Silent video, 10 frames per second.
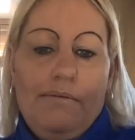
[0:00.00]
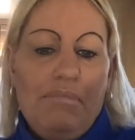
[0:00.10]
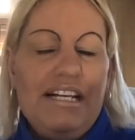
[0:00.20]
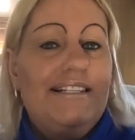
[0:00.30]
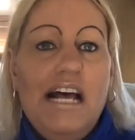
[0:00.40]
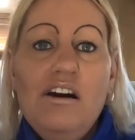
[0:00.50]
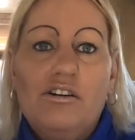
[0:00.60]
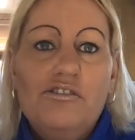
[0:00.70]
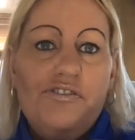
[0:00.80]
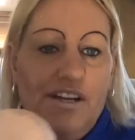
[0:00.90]

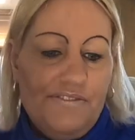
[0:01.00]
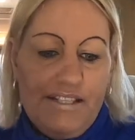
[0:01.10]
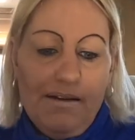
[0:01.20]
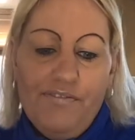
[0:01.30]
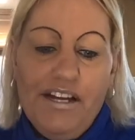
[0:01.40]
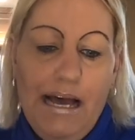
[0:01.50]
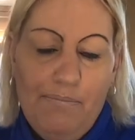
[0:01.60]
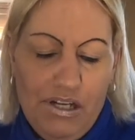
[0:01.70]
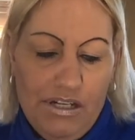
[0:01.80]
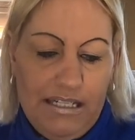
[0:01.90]
myself, if something
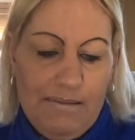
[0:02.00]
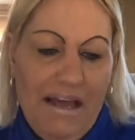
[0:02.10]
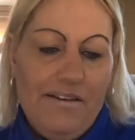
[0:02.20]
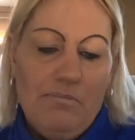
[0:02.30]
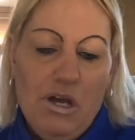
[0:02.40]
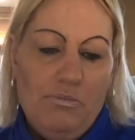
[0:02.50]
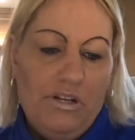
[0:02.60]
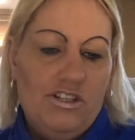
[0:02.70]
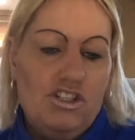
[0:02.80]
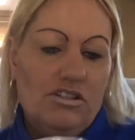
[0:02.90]
happened at spare of the
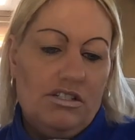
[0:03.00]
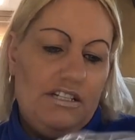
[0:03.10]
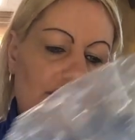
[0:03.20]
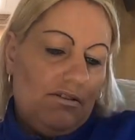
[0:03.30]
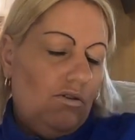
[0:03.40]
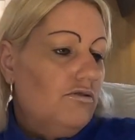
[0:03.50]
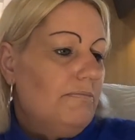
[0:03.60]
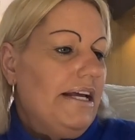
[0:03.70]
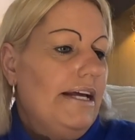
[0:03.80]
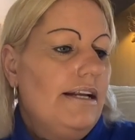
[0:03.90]
moment and doctors called
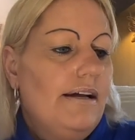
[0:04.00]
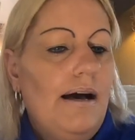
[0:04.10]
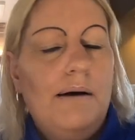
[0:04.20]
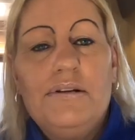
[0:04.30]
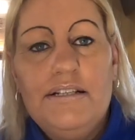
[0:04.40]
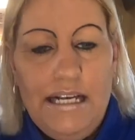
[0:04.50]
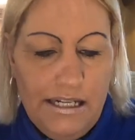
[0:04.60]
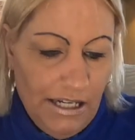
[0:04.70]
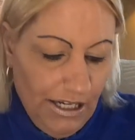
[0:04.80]
me up and said,